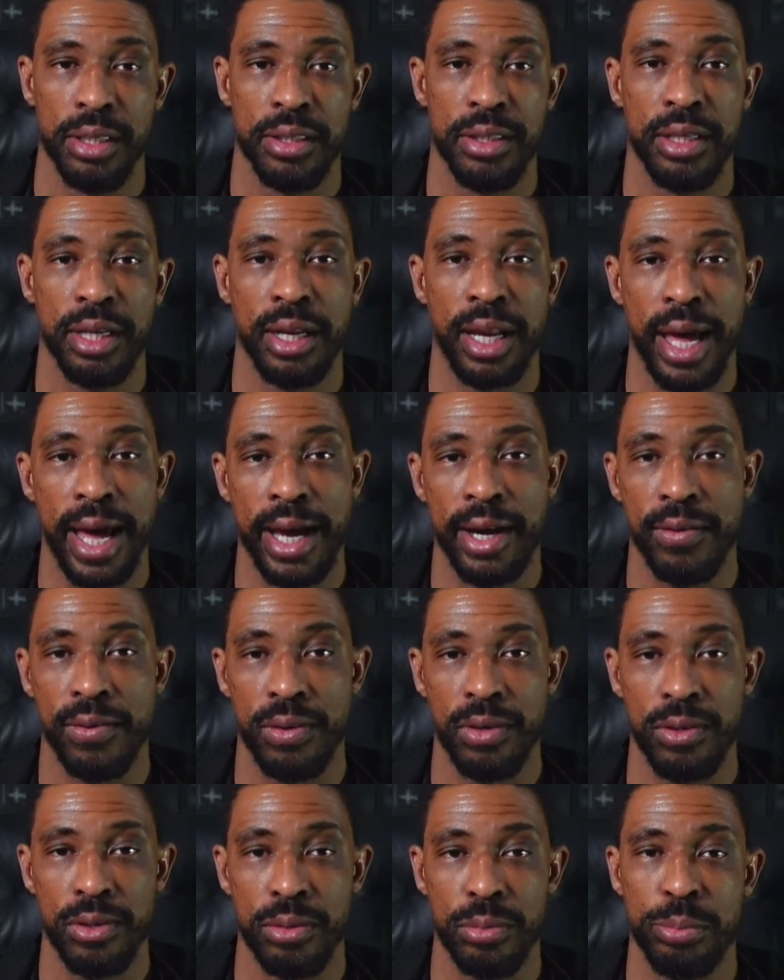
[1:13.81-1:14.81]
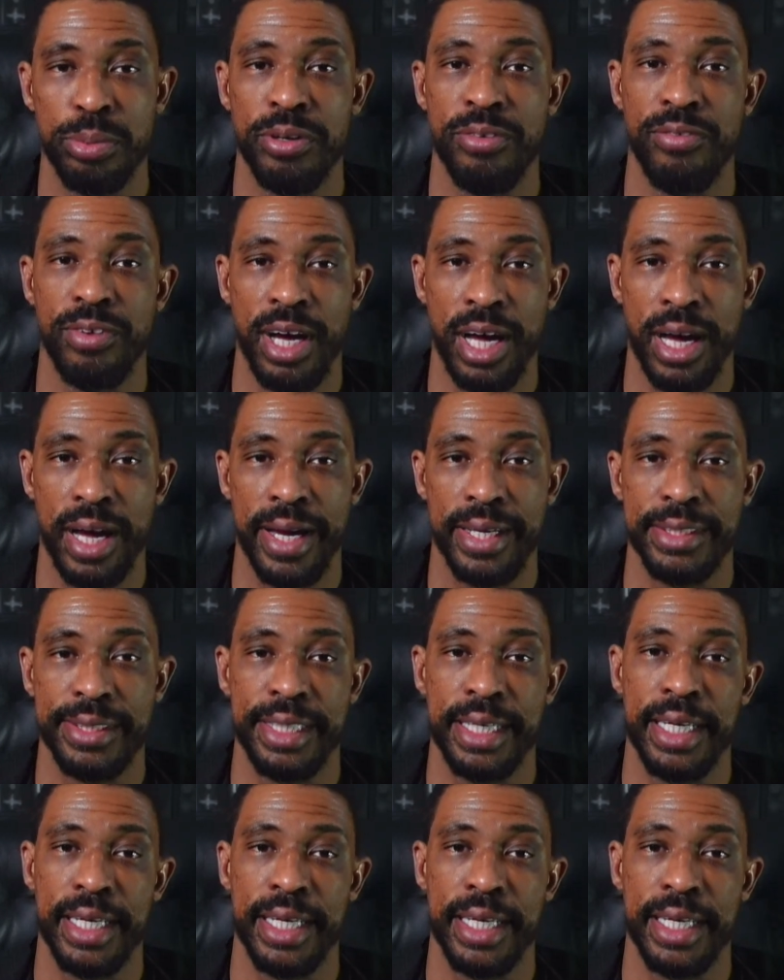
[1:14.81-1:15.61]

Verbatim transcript: The lateral provides